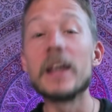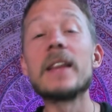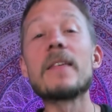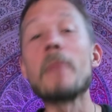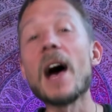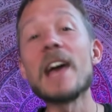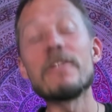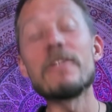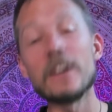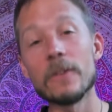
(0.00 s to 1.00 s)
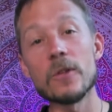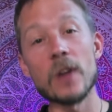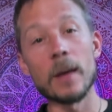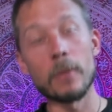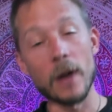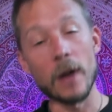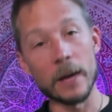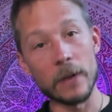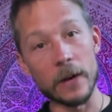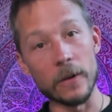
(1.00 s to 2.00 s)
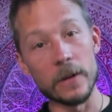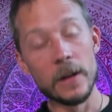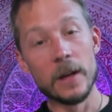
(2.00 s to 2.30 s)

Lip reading: It is my favorite John Prine record.